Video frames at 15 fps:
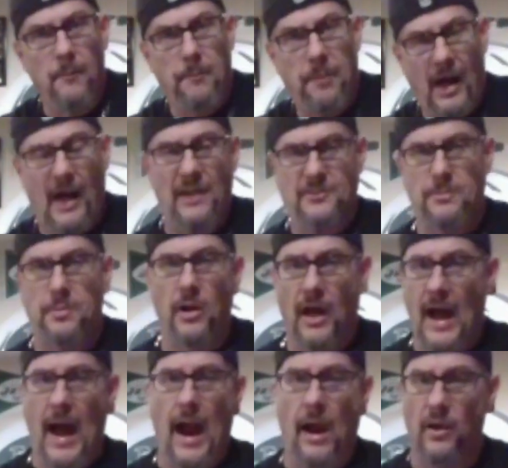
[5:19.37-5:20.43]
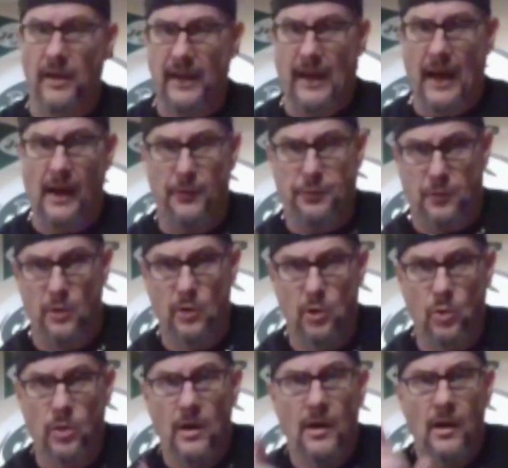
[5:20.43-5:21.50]
impossible angle to get it
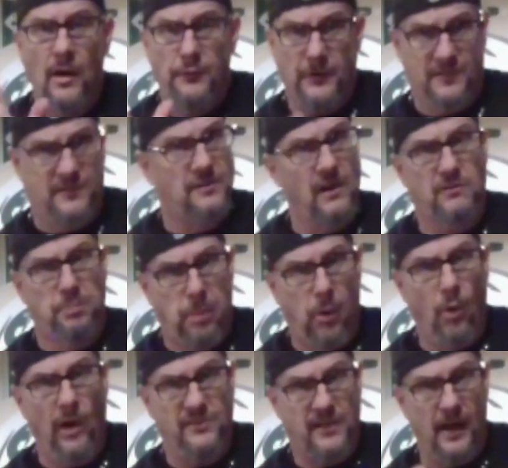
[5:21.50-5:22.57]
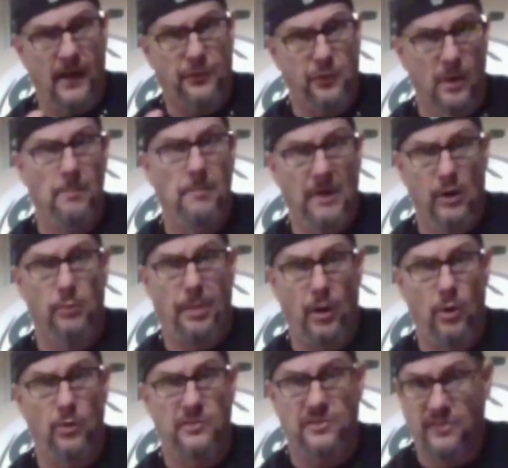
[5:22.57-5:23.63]
through the 6 points, get it through the middle
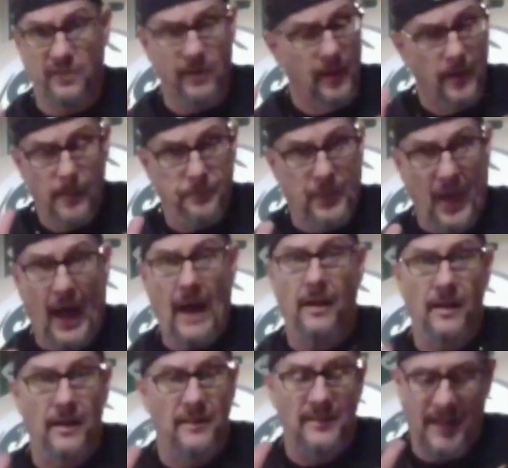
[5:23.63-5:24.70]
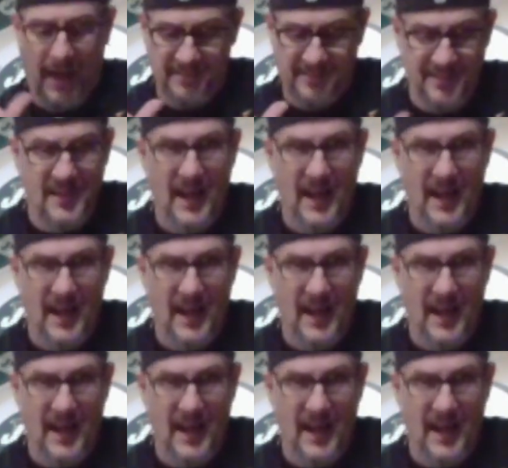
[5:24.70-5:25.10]
posts. That has